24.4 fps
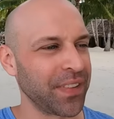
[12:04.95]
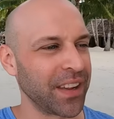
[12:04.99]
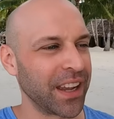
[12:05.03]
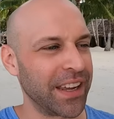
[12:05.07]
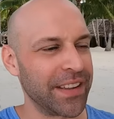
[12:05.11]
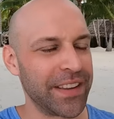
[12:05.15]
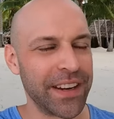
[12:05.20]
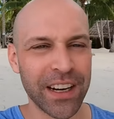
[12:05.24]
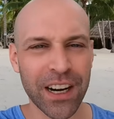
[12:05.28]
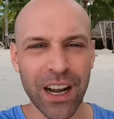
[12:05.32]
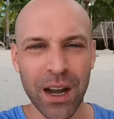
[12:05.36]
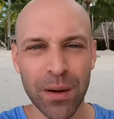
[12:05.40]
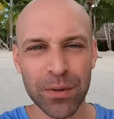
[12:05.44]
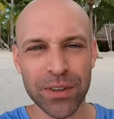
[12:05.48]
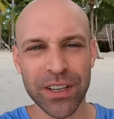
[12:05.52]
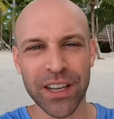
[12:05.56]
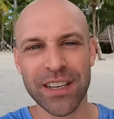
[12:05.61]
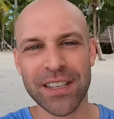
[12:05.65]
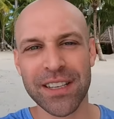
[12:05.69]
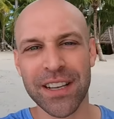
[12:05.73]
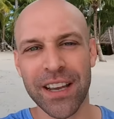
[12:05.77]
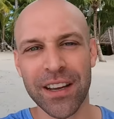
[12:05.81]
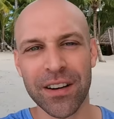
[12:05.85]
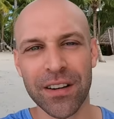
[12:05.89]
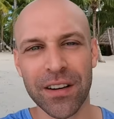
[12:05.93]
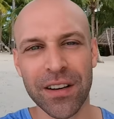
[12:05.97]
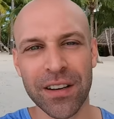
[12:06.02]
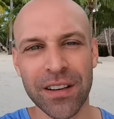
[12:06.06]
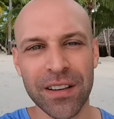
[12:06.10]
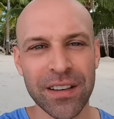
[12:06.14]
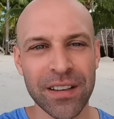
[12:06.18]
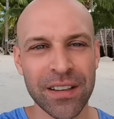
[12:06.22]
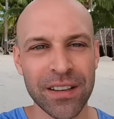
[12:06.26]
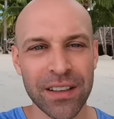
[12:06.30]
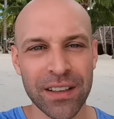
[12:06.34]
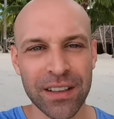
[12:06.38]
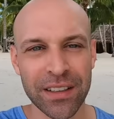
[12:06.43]
And then a couple days later,
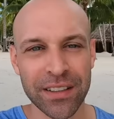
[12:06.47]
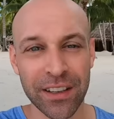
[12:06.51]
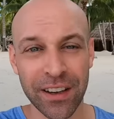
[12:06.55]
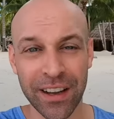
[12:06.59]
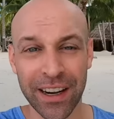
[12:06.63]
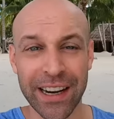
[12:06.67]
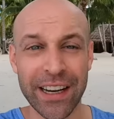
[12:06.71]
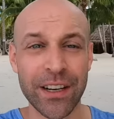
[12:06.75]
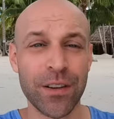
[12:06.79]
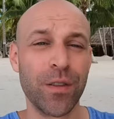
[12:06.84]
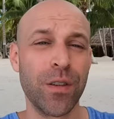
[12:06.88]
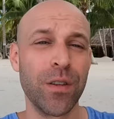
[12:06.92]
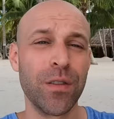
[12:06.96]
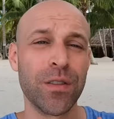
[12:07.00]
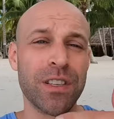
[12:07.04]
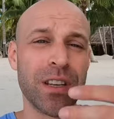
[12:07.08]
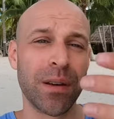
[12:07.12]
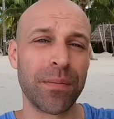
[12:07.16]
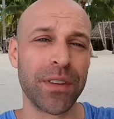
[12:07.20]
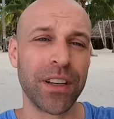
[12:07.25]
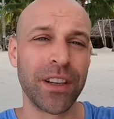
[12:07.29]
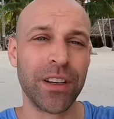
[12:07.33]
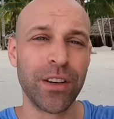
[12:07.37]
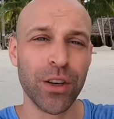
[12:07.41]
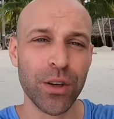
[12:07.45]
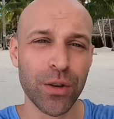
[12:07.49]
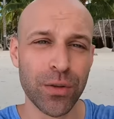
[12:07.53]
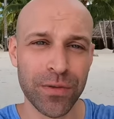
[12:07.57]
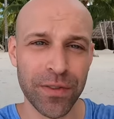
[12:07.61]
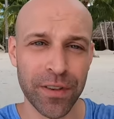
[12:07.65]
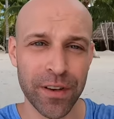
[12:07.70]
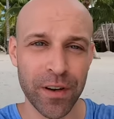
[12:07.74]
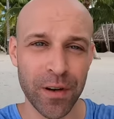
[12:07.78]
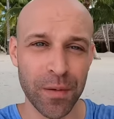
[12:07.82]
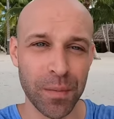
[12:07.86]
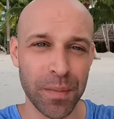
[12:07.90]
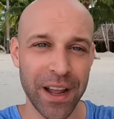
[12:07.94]
they're going to introduce something new
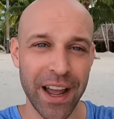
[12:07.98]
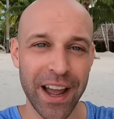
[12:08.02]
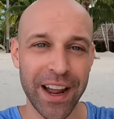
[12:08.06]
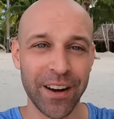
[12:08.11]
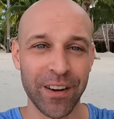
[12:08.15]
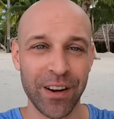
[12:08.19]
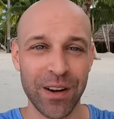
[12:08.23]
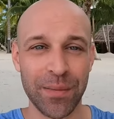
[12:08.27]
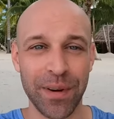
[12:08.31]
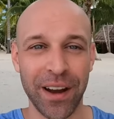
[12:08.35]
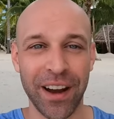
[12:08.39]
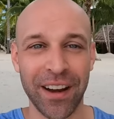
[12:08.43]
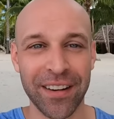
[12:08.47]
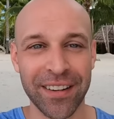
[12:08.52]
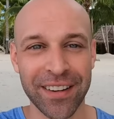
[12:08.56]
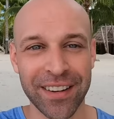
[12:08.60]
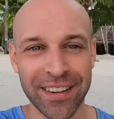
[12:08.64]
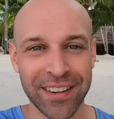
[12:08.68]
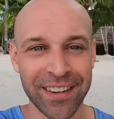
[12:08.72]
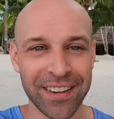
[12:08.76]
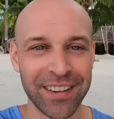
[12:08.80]
for you to be angry about.